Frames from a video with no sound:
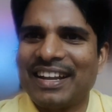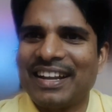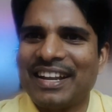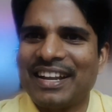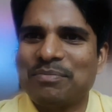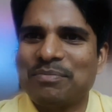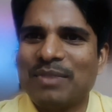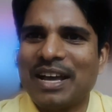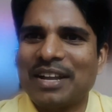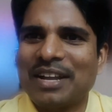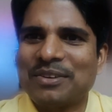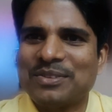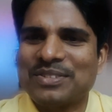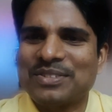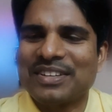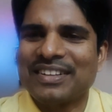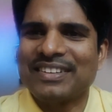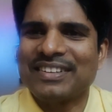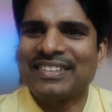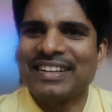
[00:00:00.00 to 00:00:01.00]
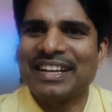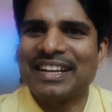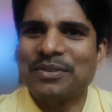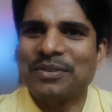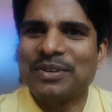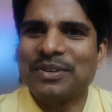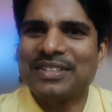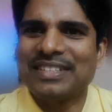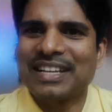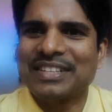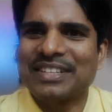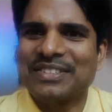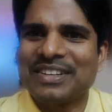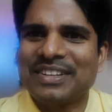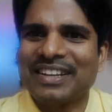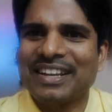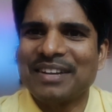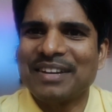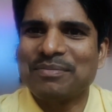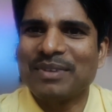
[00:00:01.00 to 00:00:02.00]
a red marrow, sir. The red one is actually
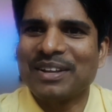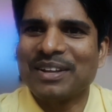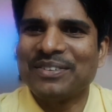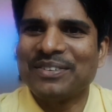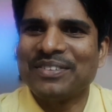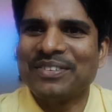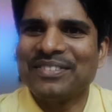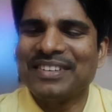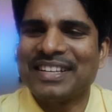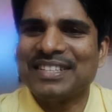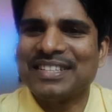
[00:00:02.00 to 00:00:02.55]
red marrow. It's a